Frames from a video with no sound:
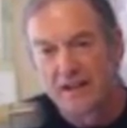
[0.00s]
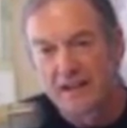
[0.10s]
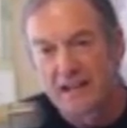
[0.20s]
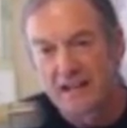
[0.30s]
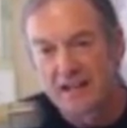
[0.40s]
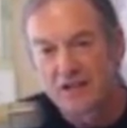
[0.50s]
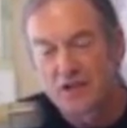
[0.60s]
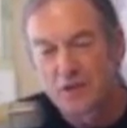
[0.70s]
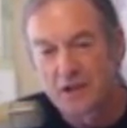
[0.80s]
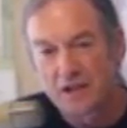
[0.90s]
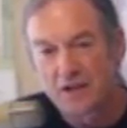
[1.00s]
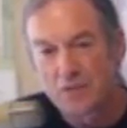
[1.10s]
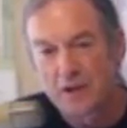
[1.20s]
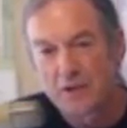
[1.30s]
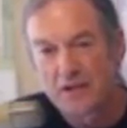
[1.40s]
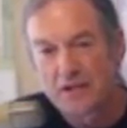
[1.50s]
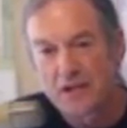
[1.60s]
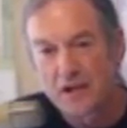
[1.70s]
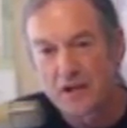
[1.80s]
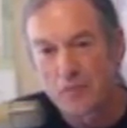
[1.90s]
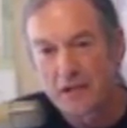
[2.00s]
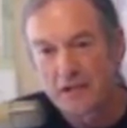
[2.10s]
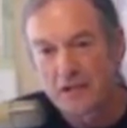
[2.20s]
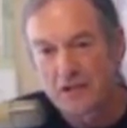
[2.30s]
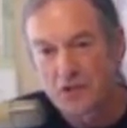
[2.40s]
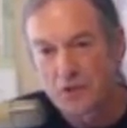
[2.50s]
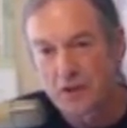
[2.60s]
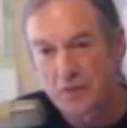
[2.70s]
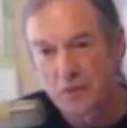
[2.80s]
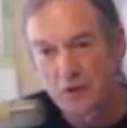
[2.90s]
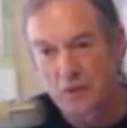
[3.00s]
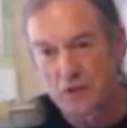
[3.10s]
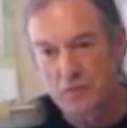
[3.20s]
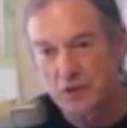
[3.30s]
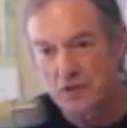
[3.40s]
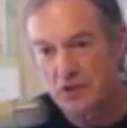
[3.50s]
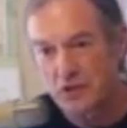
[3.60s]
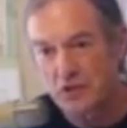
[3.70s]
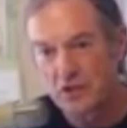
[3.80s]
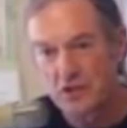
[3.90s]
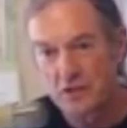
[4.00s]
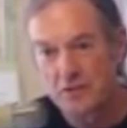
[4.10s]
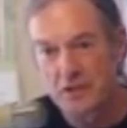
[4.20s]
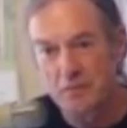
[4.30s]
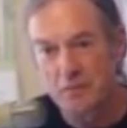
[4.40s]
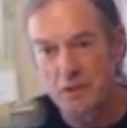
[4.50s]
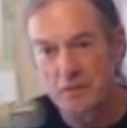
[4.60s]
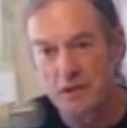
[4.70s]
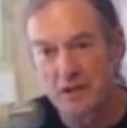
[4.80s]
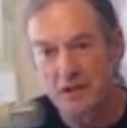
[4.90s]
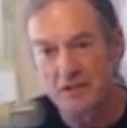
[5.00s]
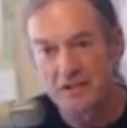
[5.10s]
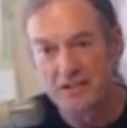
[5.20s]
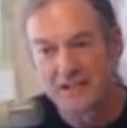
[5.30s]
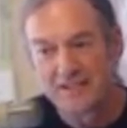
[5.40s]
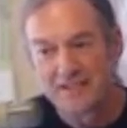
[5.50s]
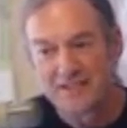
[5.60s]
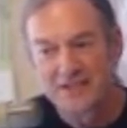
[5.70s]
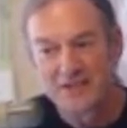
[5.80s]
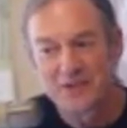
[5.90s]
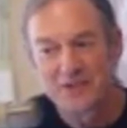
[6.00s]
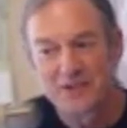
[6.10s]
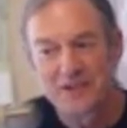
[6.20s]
getting into a career that's not helping to destroy the world, which most of the good jobs seem to be right now. So